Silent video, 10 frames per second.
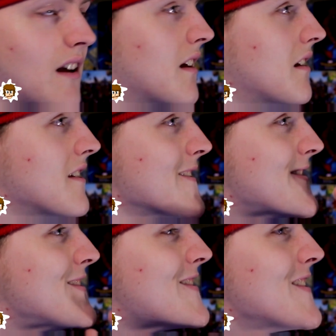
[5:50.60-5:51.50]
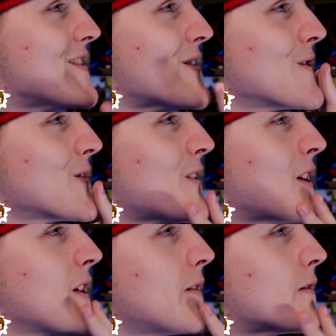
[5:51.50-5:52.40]
you see, there's
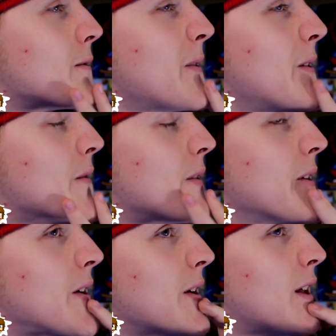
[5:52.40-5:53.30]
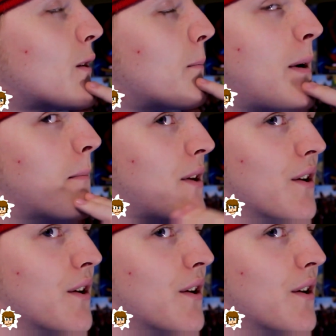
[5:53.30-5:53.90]
a bit of a little bump